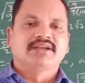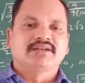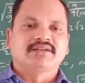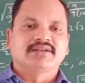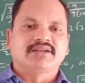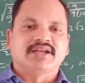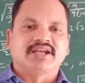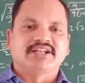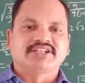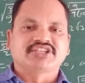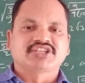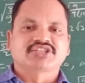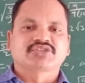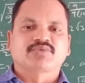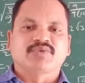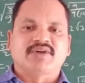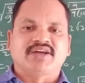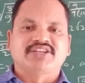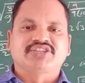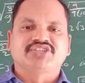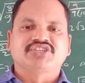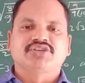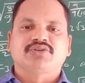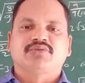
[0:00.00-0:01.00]
h
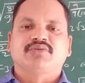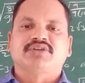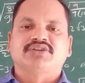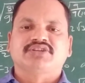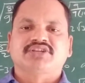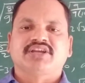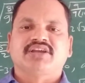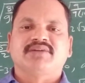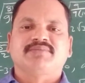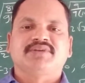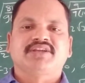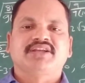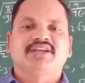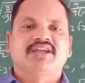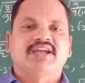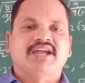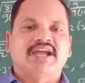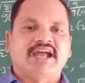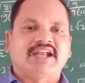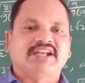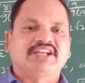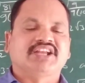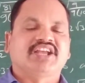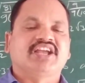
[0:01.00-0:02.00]
square is equal to
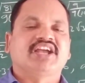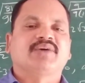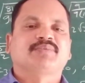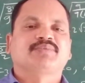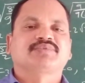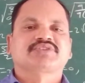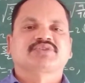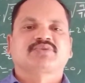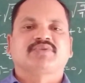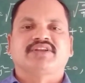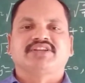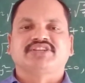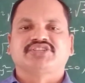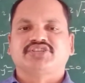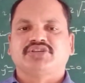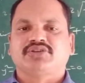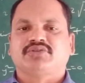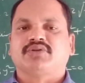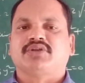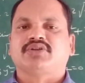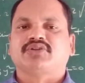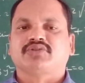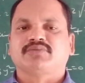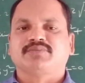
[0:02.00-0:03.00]
ab and af square is
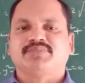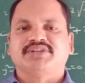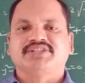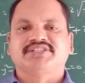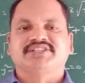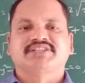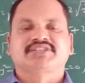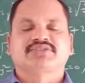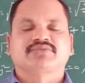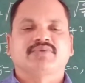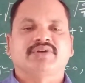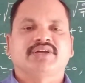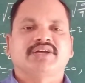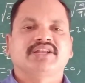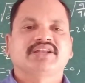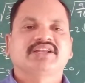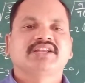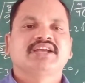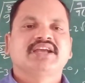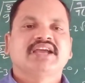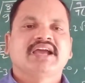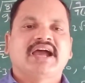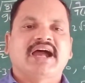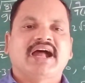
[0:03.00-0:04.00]
equal to bg
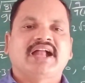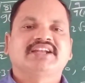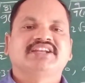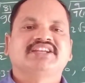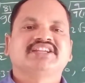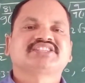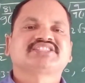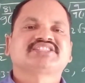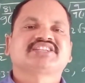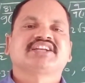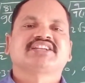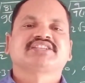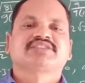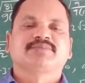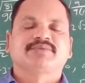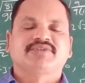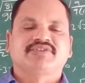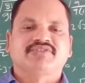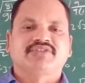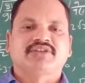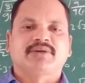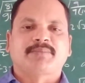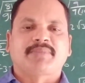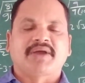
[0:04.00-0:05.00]
square, and distance
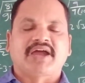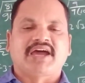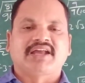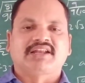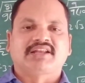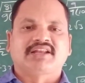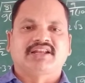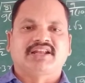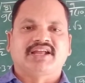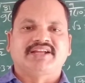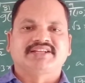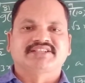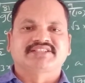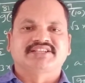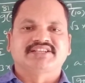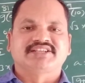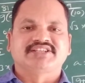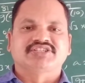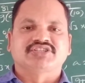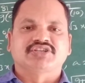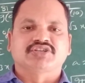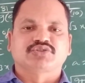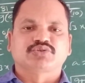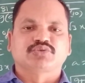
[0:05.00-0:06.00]
between the parallel lines
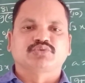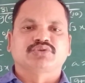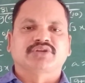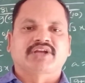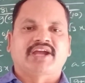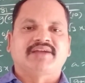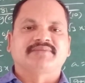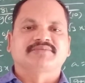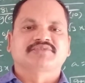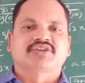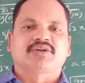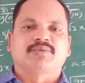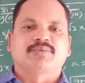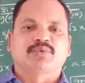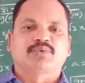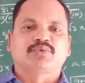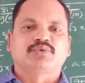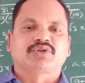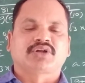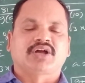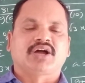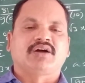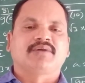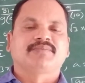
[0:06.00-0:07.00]
is 2 times of
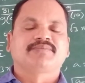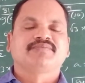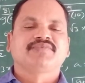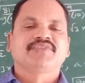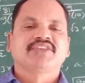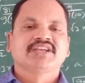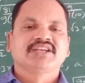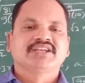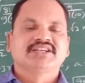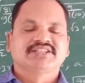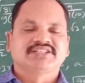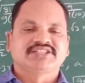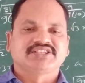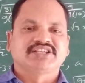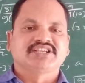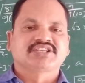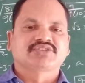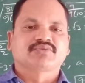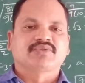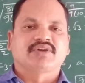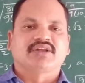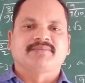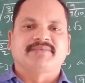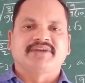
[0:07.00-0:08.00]
root of
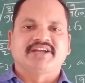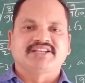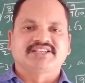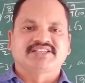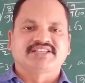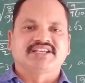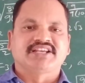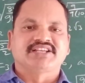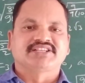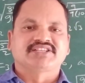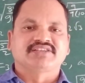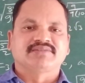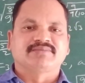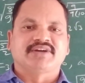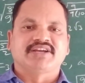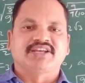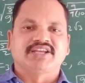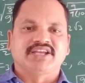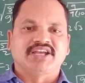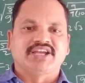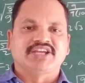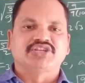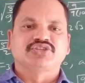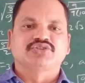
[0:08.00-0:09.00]
g square minus ac by
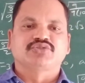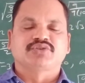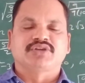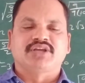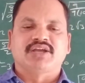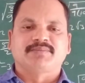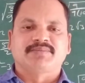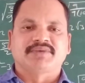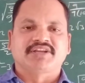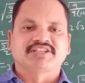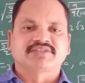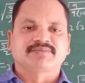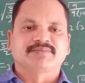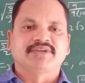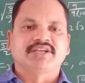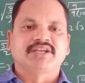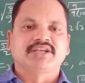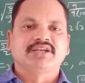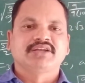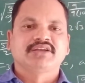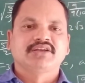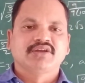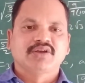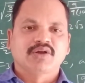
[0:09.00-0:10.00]
a into a plus
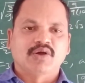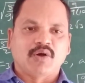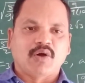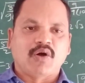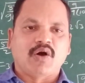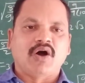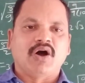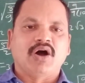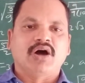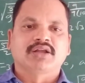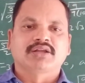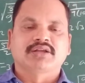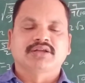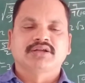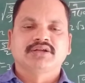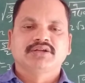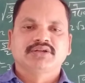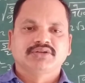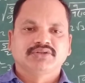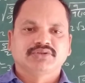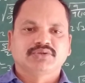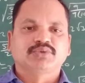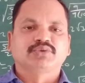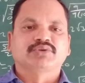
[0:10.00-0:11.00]
b,
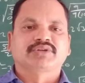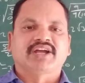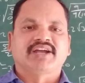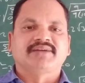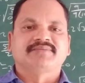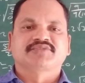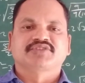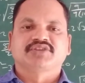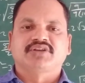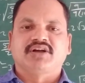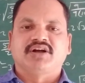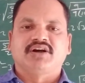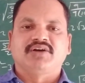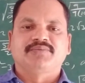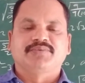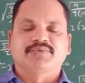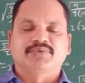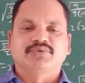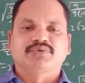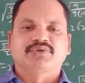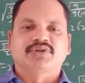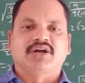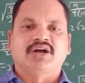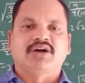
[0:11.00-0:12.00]
or 2 times
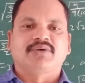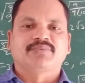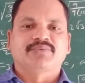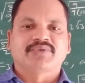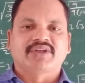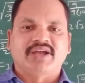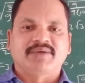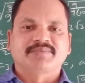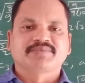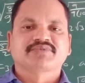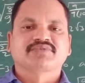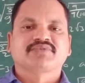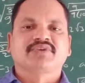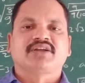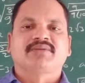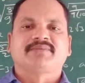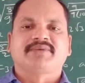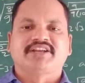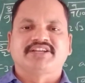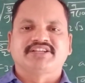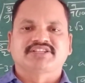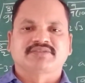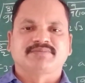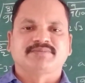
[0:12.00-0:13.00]
of root of f
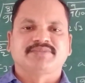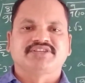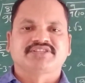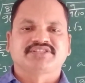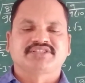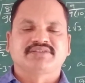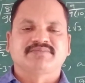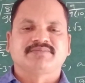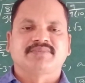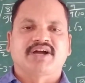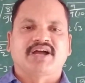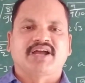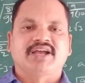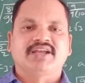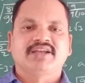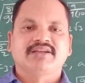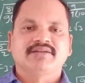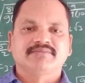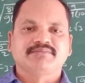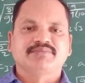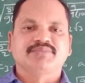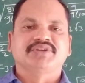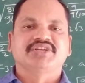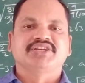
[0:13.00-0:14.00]
square minus bc
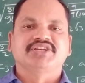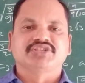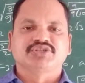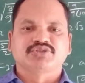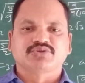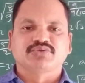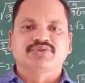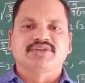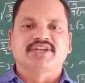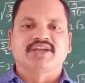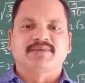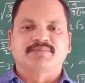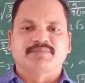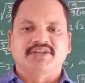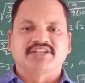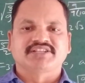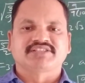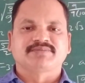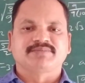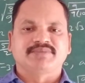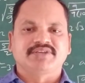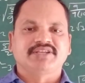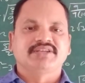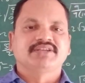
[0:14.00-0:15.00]
by b into a
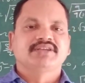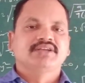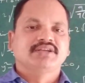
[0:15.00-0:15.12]
plus b.